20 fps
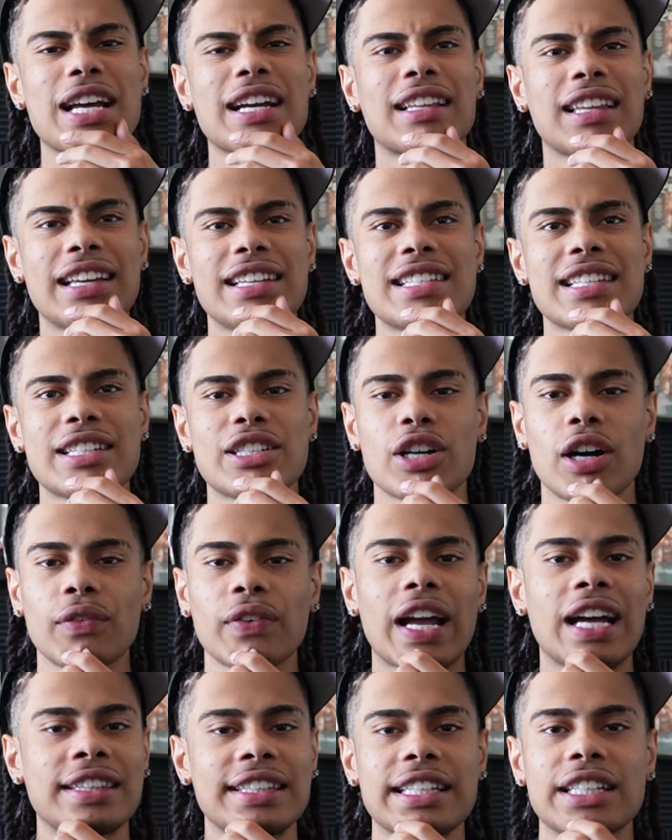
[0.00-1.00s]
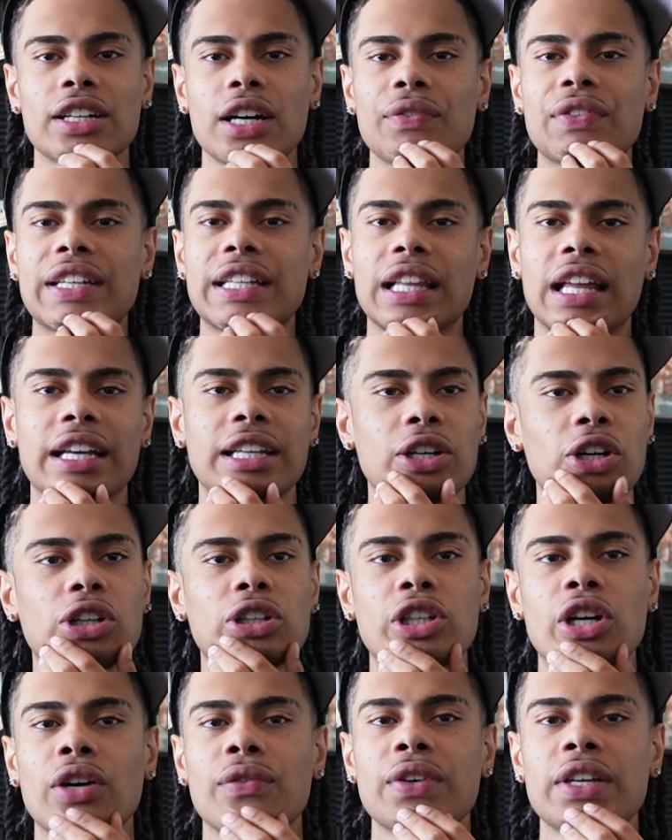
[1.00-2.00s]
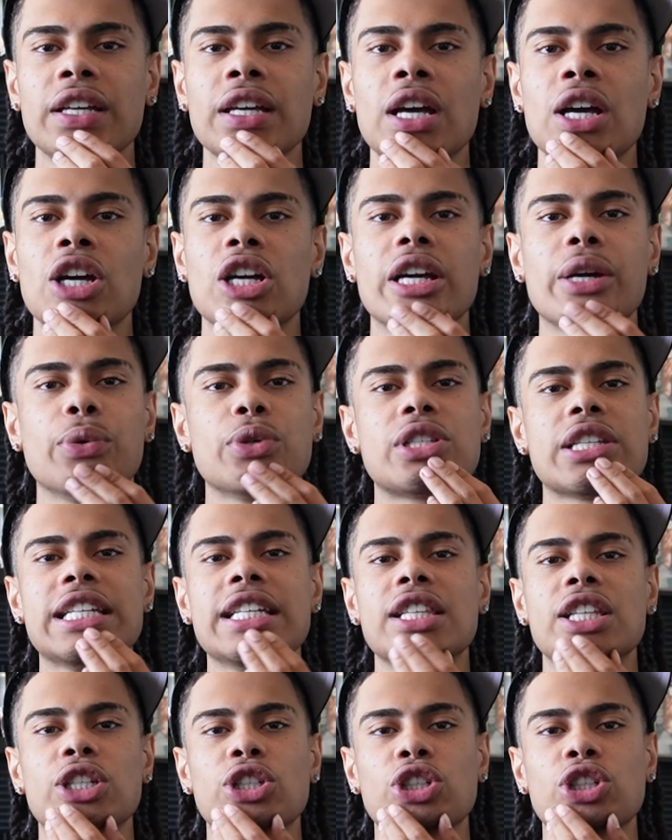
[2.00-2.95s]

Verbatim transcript: I glazing? Yavi I think Yavi like Yavi it was either